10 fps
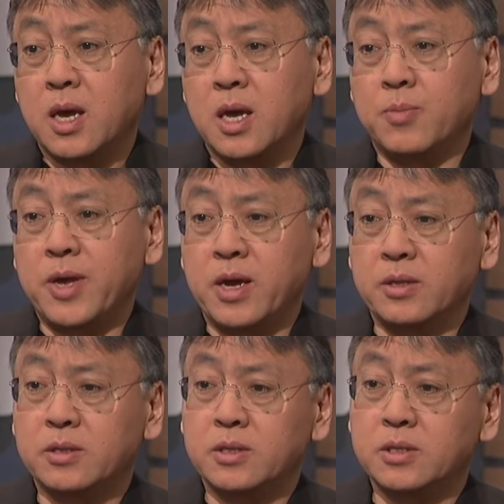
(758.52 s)

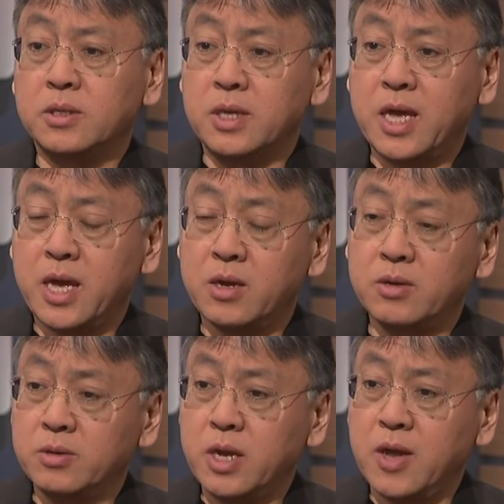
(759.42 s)
about the, you know,
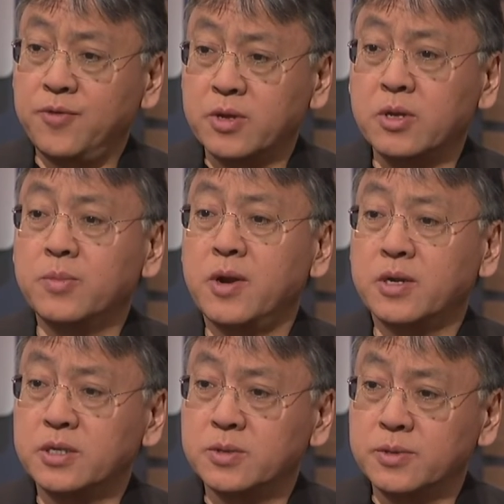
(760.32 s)
how African
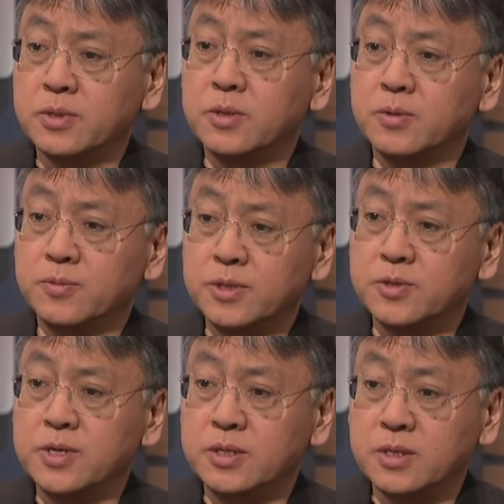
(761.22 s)
Americans were, were
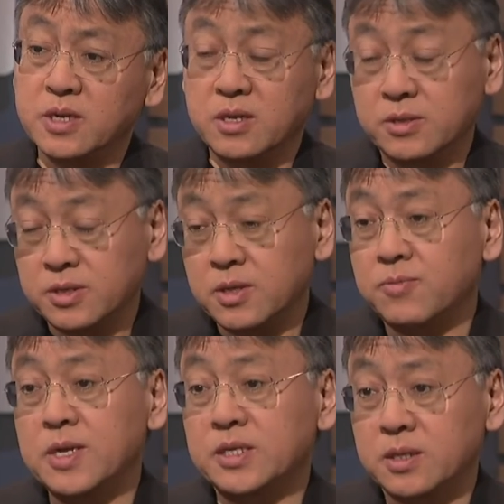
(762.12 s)
treated, you know, just in
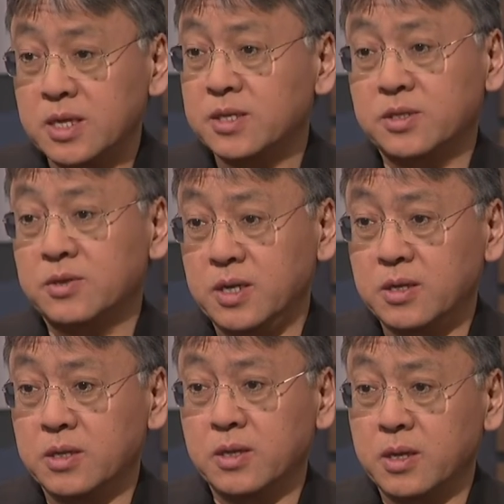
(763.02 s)
recent history. Mm
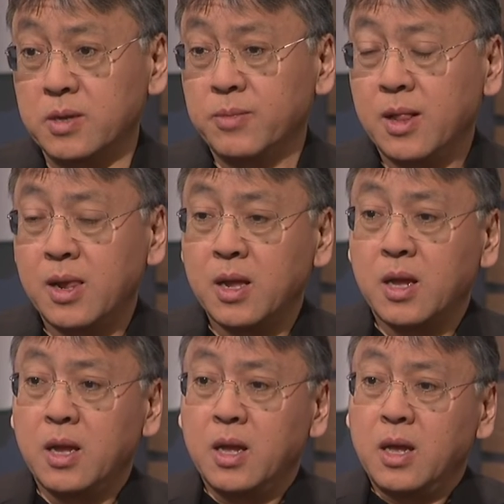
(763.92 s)
-hmm. and, um,
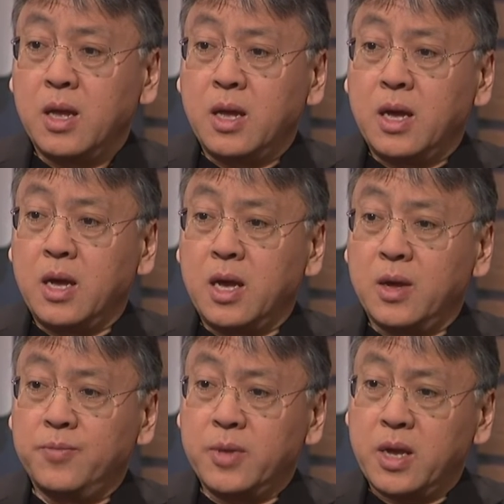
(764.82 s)
um,